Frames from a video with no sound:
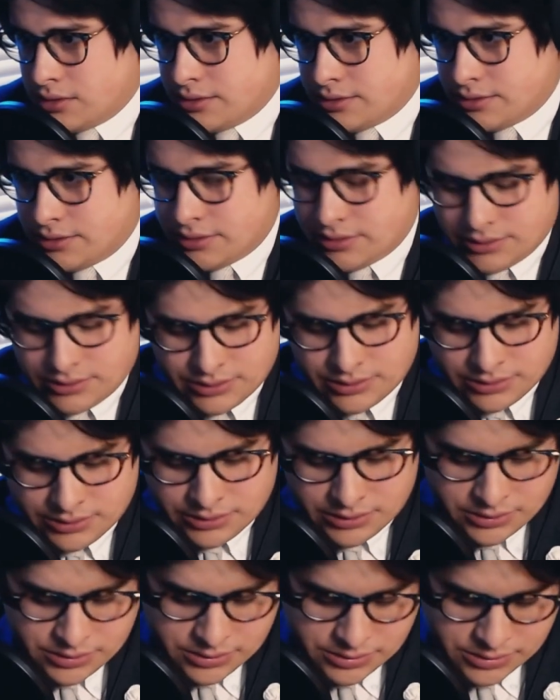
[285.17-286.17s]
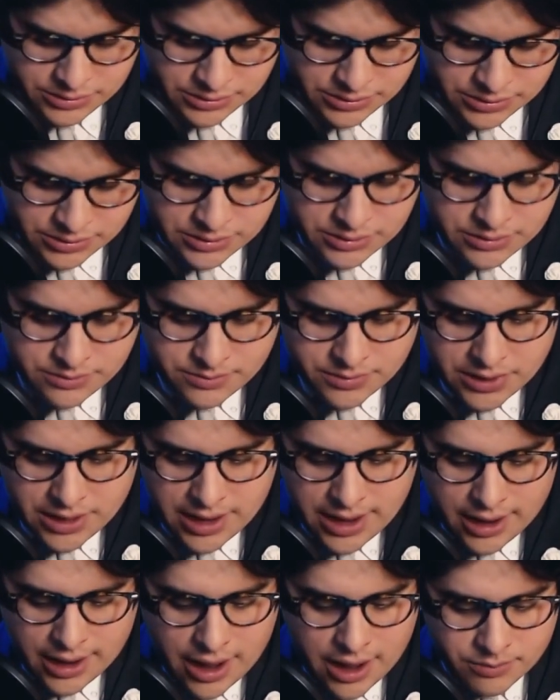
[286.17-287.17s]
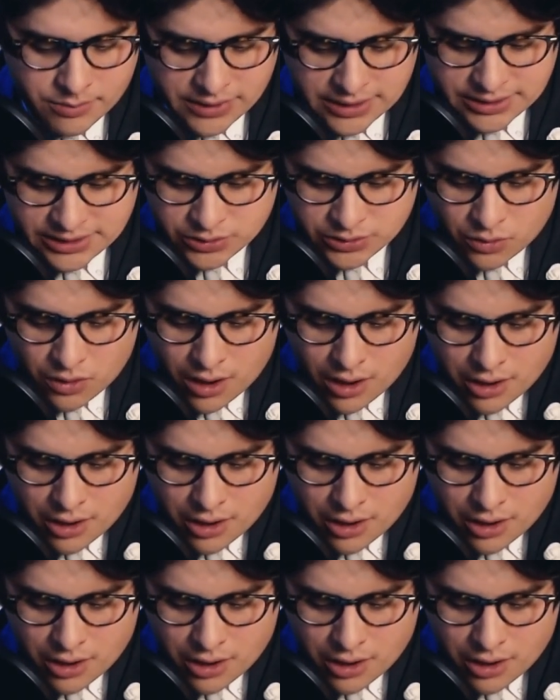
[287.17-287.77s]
Okay. But yeah, God bless you all.